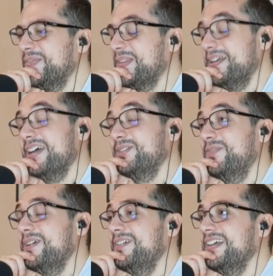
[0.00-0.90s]
yeah, it's
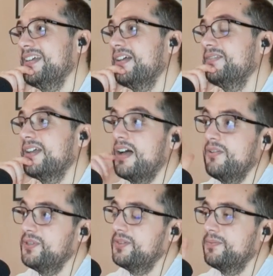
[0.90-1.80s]
very,
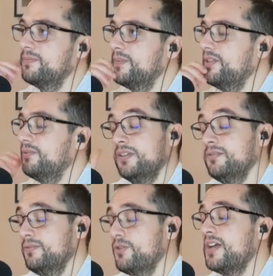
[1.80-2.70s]

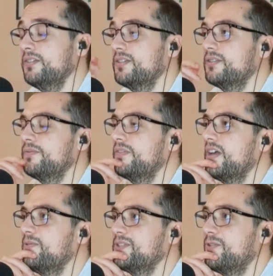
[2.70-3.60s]
you answered something
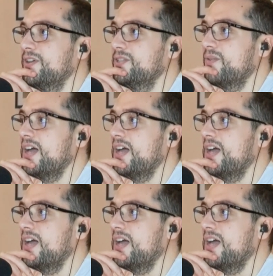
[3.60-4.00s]
I was going to